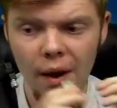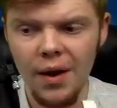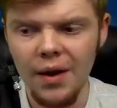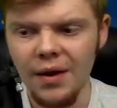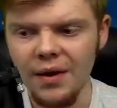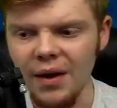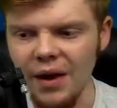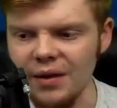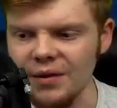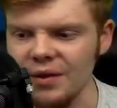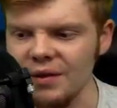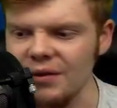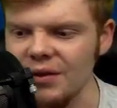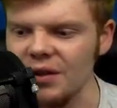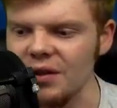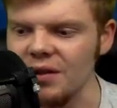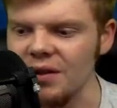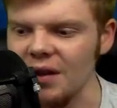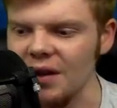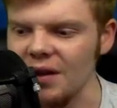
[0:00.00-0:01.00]
I don't even
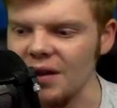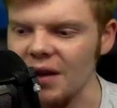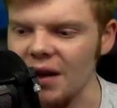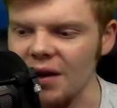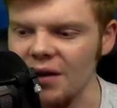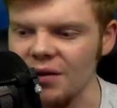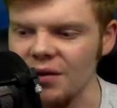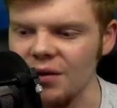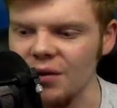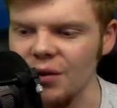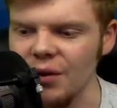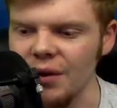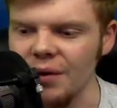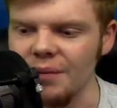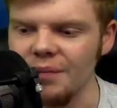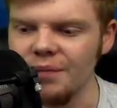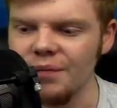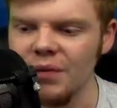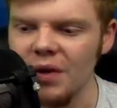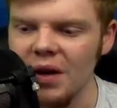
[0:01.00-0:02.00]
like. How do you do it?
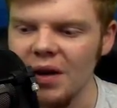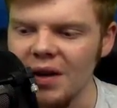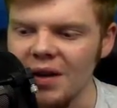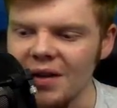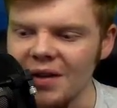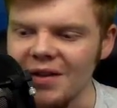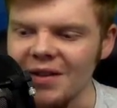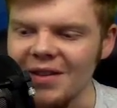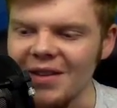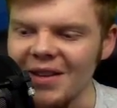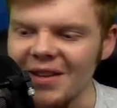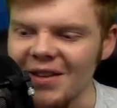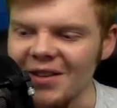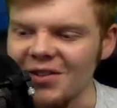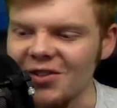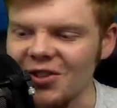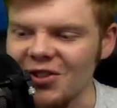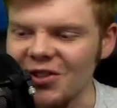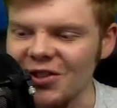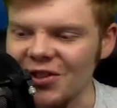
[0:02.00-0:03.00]

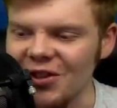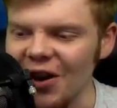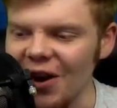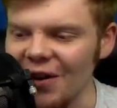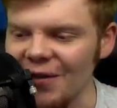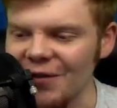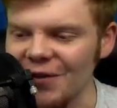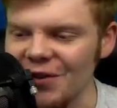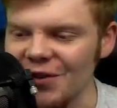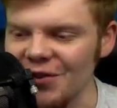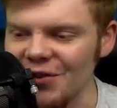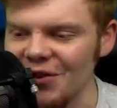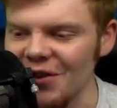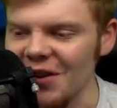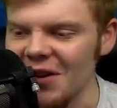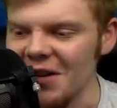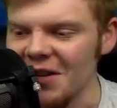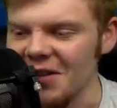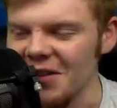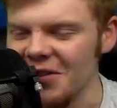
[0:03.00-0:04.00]
This isn't coffee.
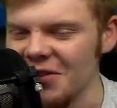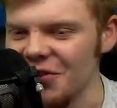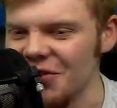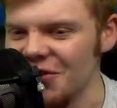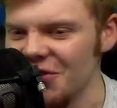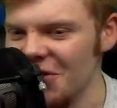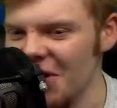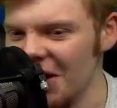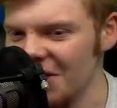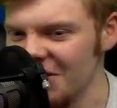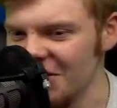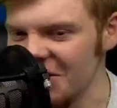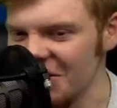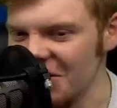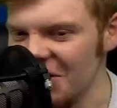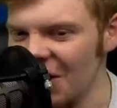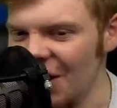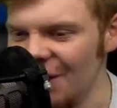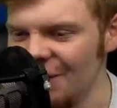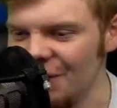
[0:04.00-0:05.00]
This is not the
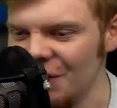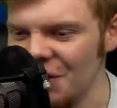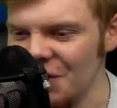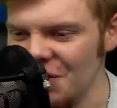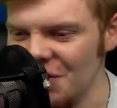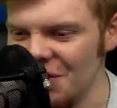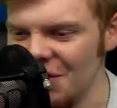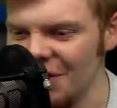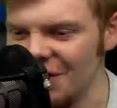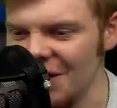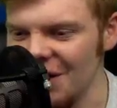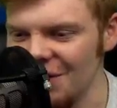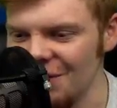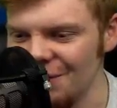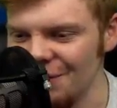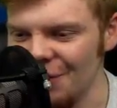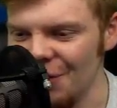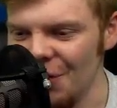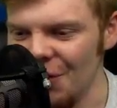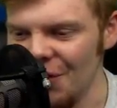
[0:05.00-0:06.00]
coffee you're looking
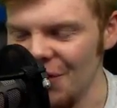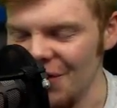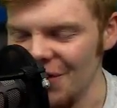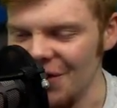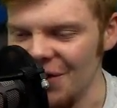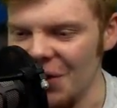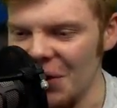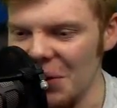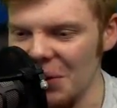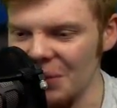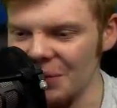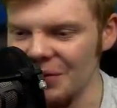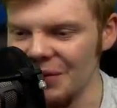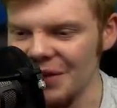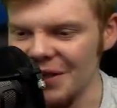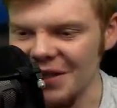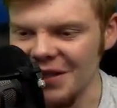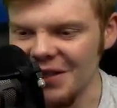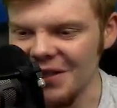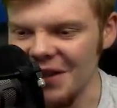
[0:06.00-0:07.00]
for.
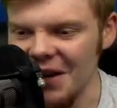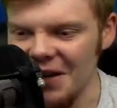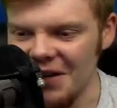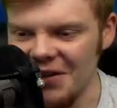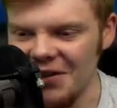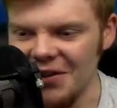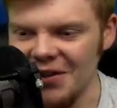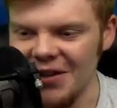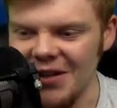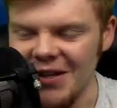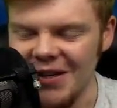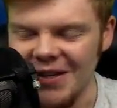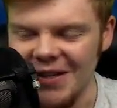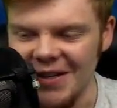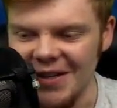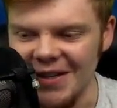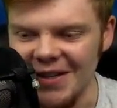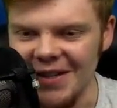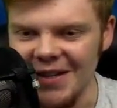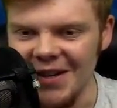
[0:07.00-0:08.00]
Only cider.
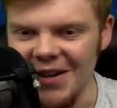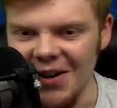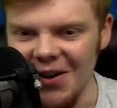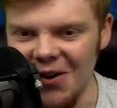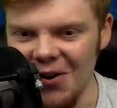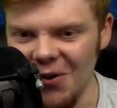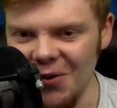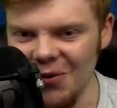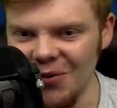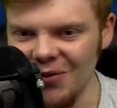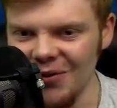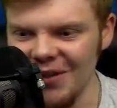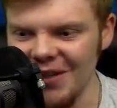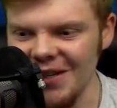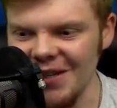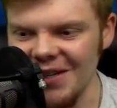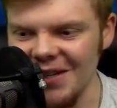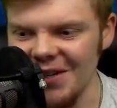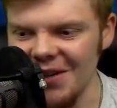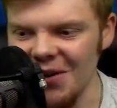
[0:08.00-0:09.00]

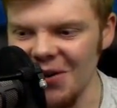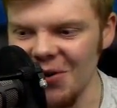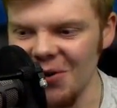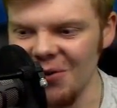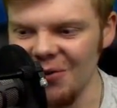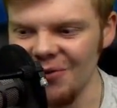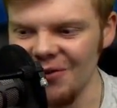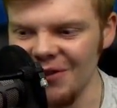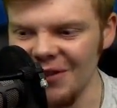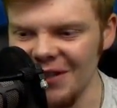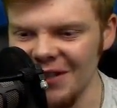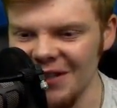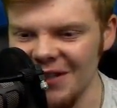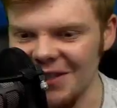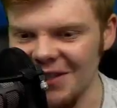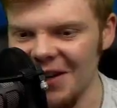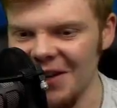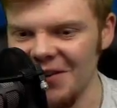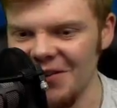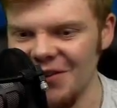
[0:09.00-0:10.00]
Only
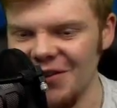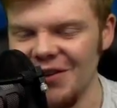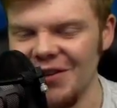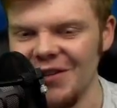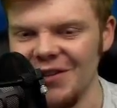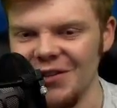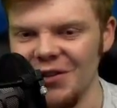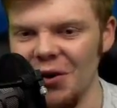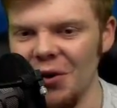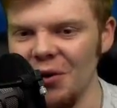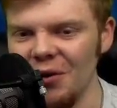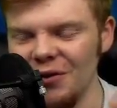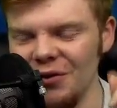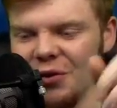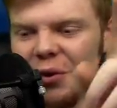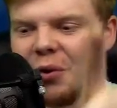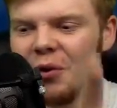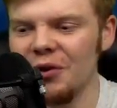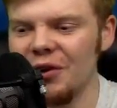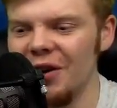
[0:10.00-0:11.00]
cider.
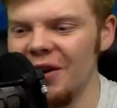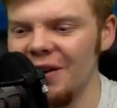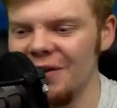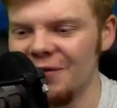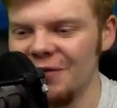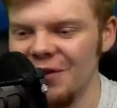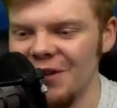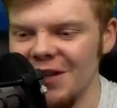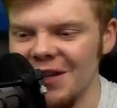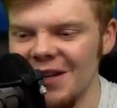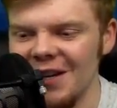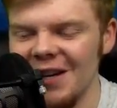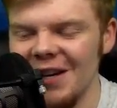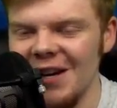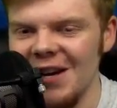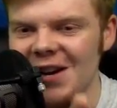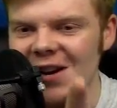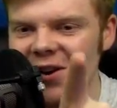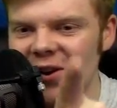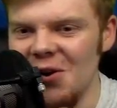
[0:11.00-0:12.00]
No coffee.
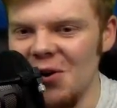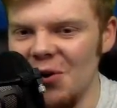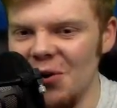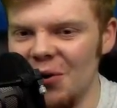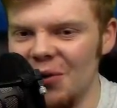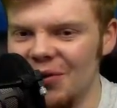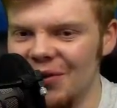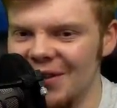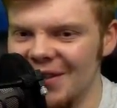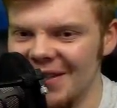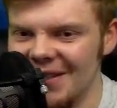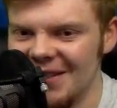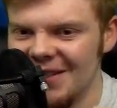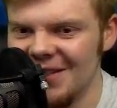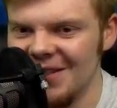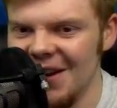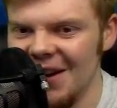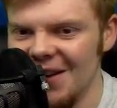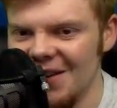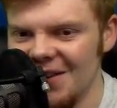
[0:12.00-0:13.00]
Only
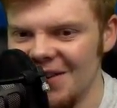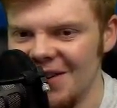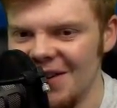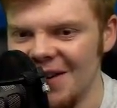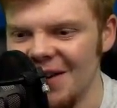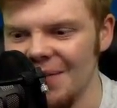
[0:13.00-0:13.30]
cider.